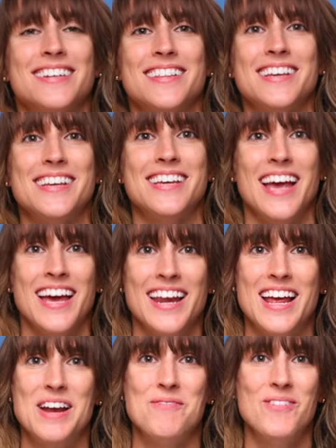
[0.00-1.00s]
The
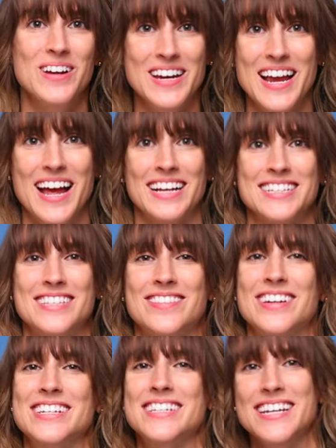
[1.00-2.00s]
Canon
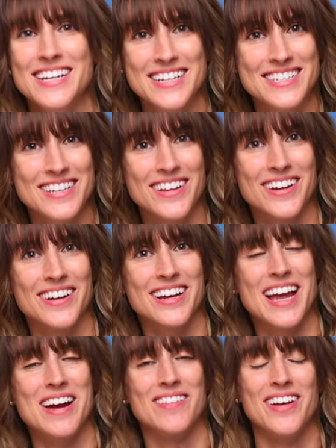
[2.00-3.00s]
1DX3 DSLR
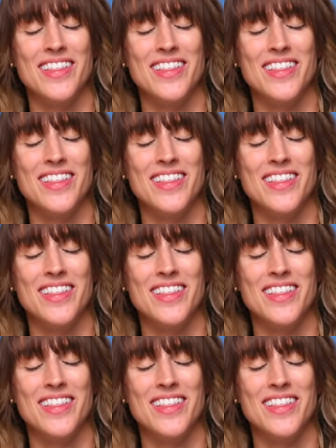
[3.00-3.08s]
camera